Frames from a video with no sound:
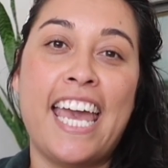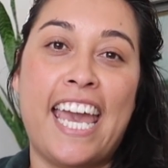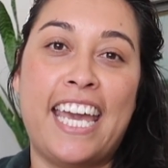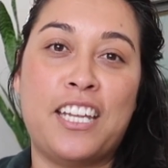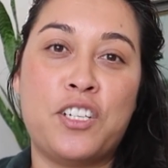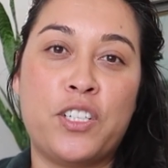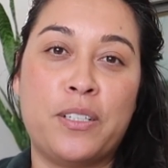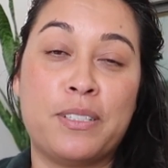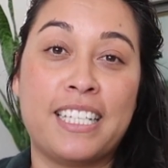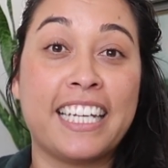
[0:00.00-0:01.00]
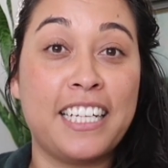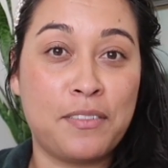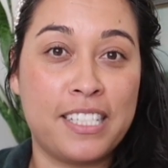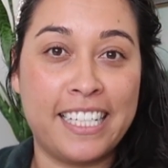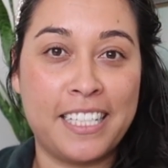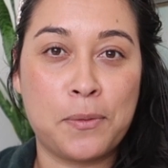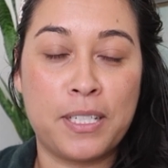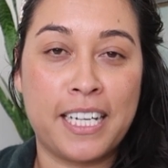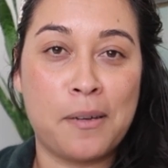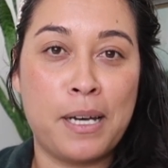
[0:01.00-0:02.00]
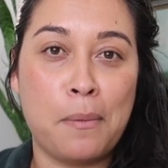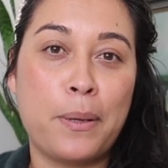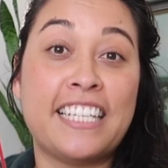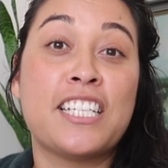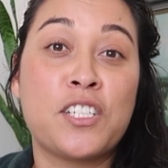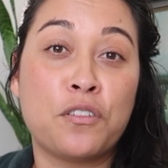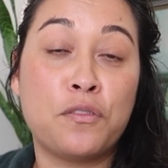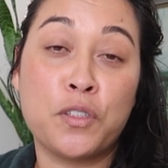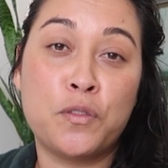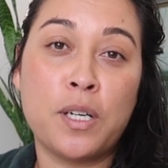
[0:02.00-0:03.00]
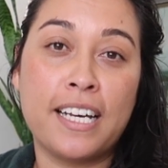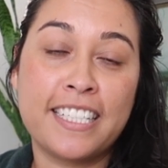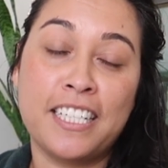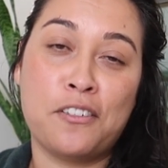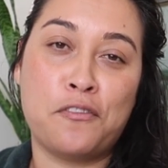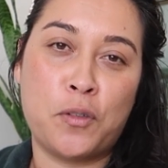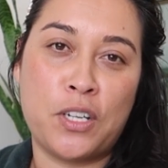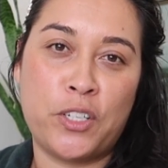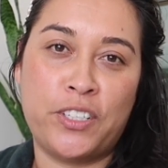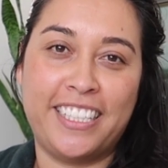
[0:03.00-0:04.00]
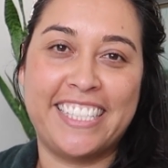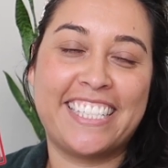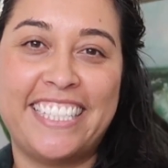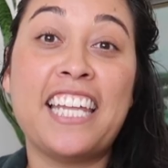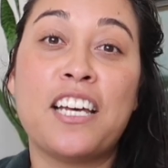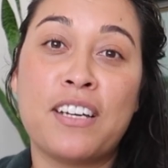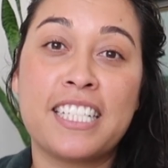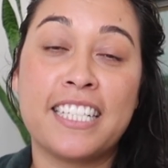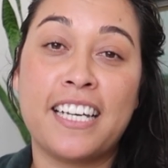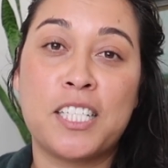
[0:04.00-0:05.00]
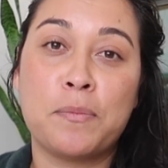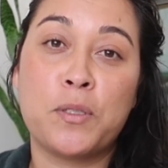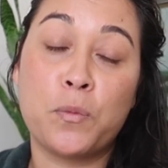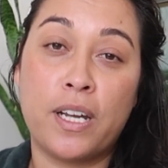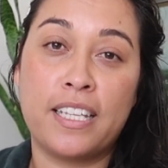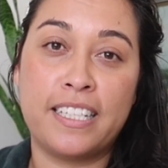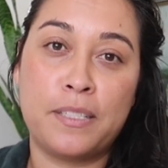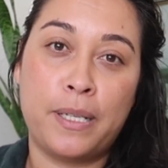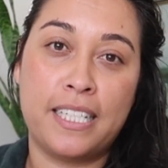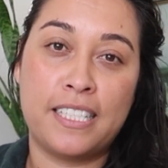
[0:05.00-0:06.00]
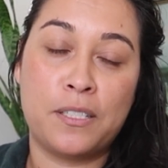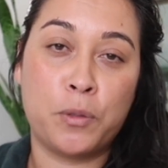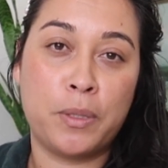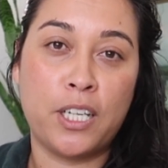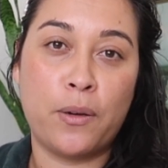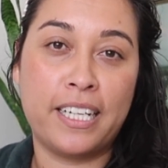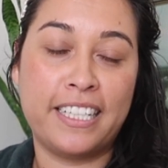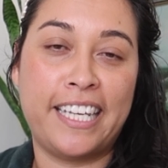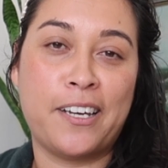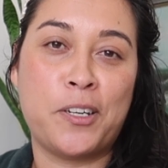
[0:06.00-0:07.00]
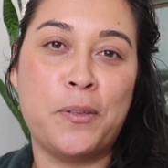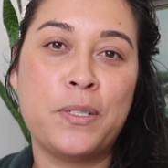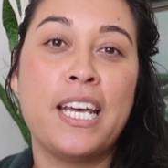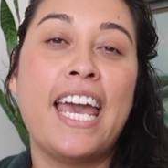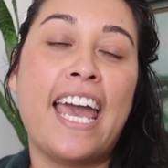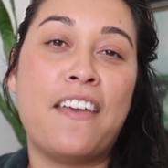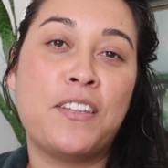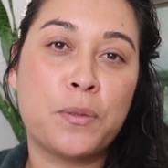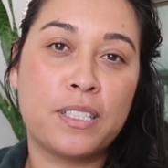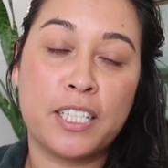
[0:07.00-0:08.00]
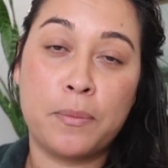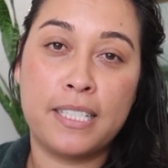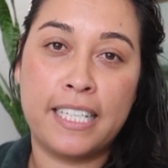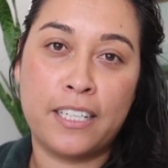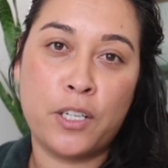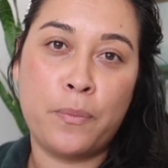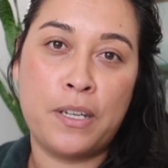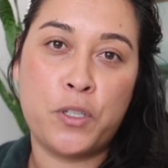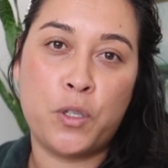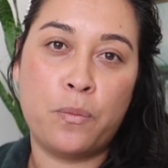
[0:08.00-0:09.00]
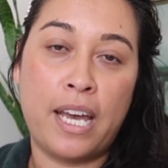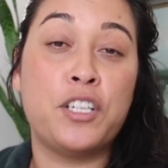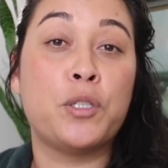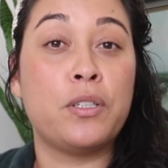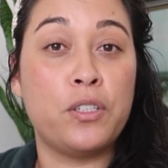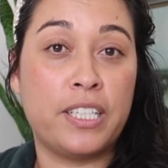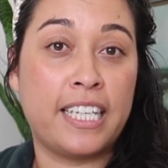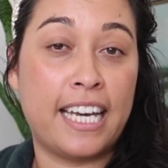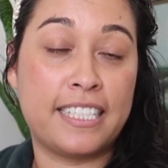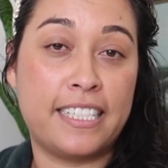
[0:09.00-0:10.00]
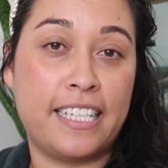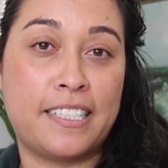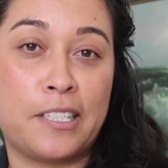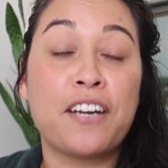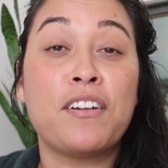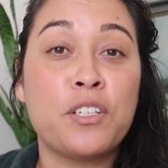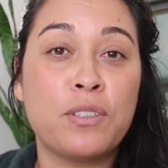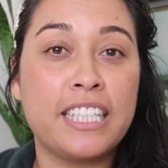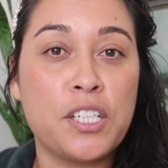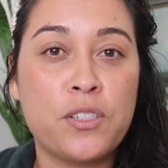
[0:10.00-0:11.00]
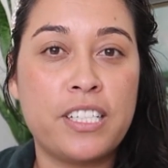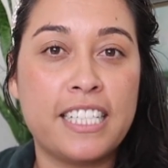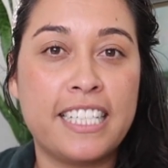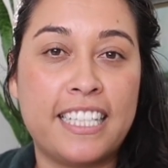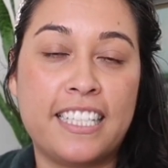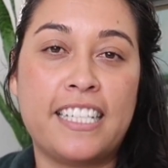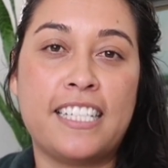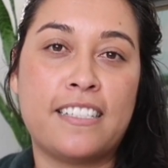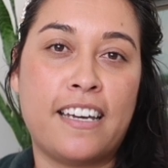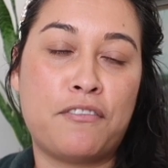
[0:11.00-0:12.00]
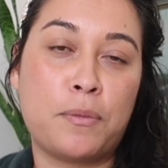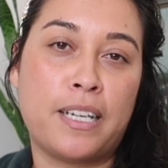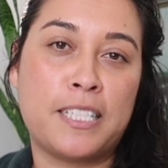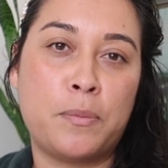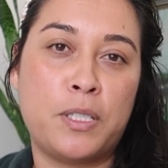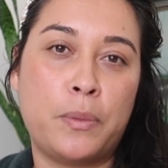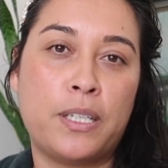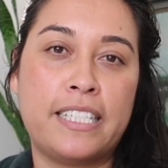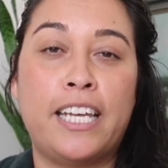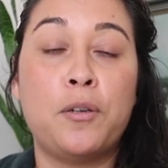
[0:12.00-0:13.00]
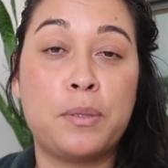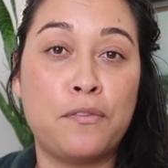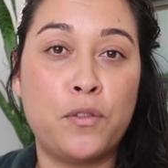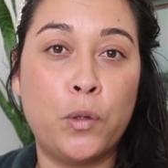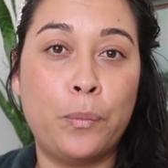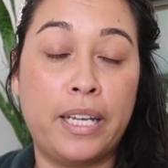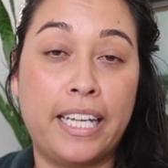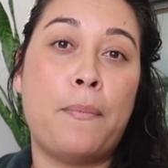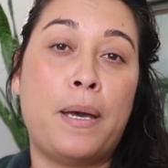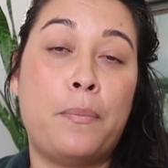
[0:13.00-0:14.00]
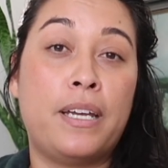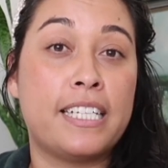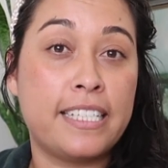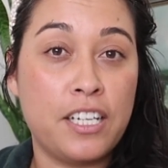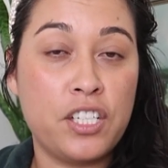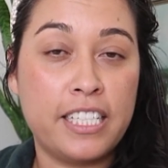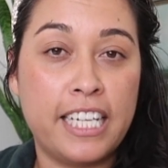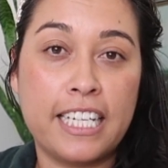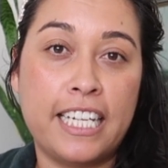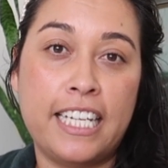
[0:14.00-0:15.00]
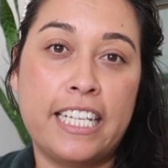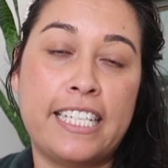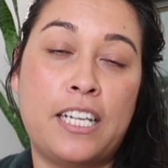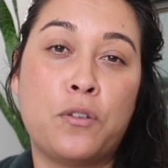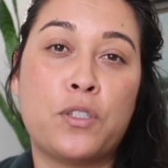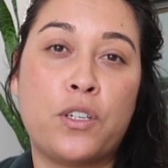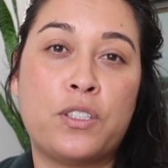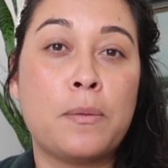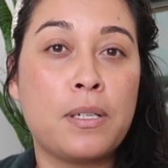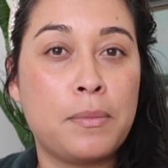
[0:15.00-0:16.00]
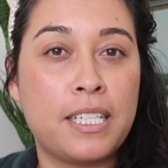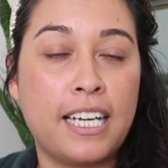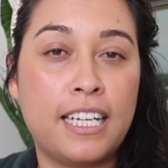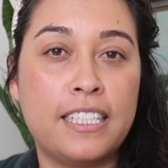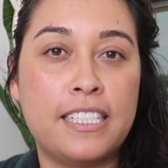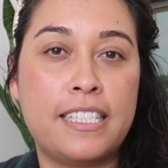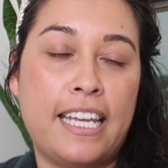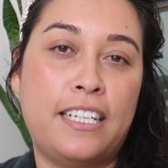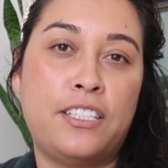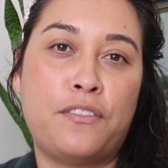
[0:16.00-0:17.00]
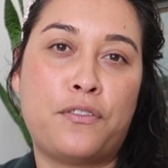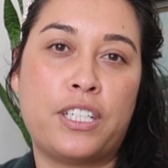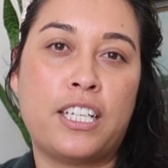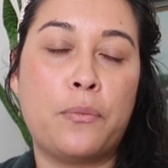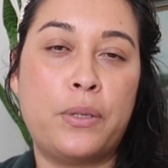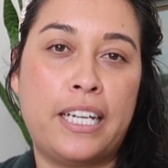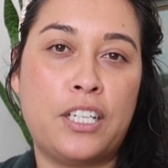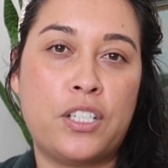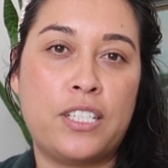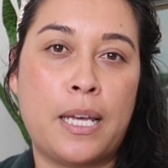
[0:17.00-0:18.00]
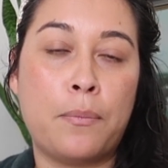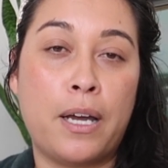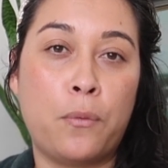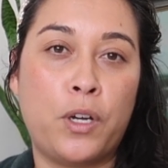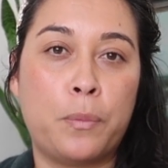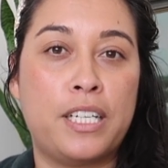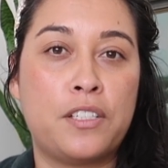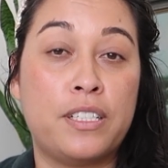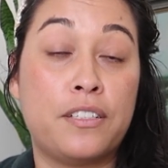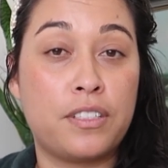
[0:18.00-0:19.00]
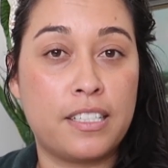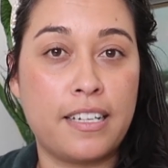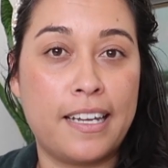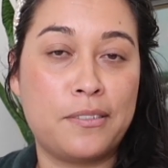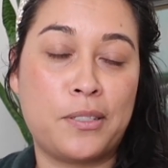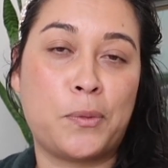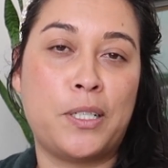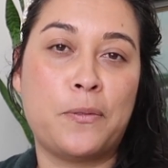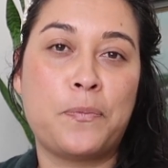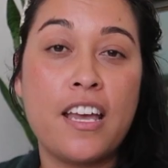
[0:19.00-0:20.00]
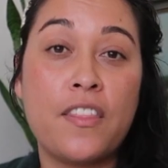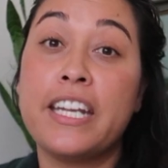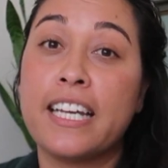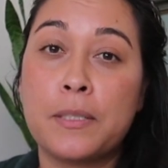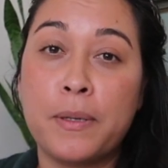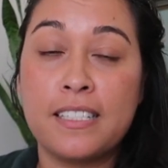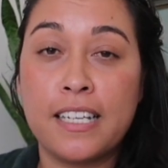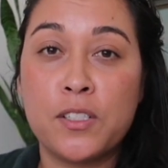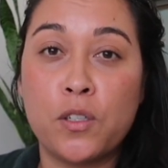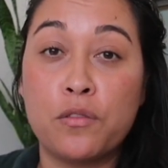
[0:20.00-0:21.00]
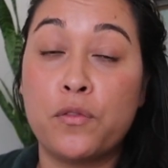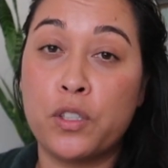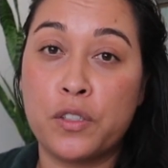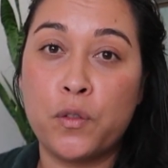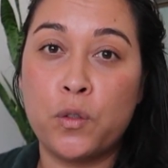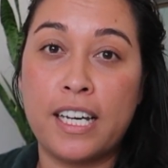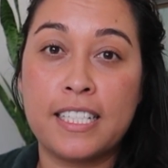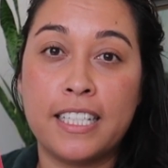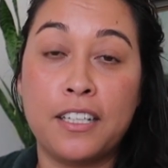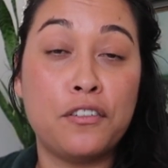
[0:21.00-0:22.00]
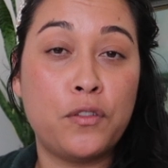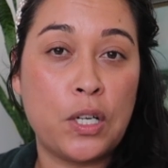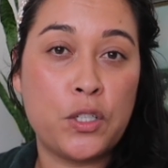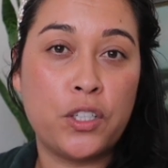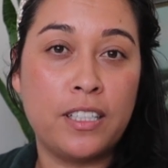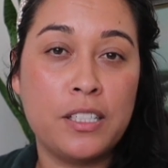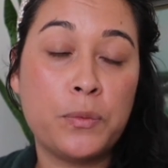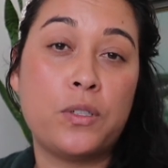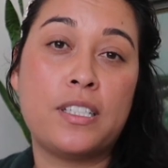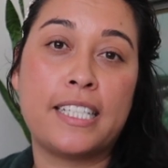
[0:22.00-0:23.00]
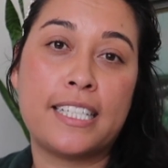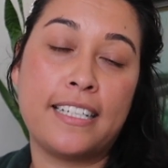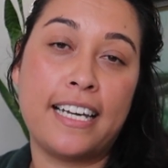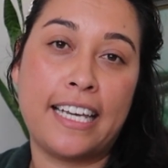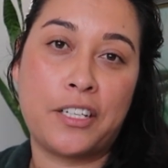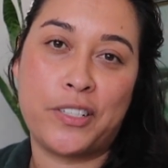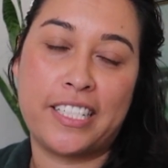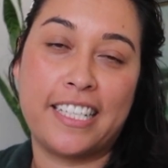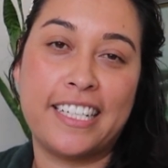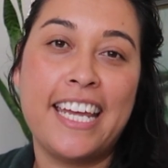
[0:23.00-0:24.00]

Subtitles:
And she was lucky enough to see this one come up, and this sold for the full asking of $400. I love asking customers where these pieces will be going in their homes, and this one's going to be sitting in her bedroom and she'll be using it as a desk. I find it really interesting to get this insight from customers because it helps inform me better staging techniques, and also sometimes the colors and different combinations that might work best for different styles as well. The next piece that sold for its full asking of $400 was this lilac dresser.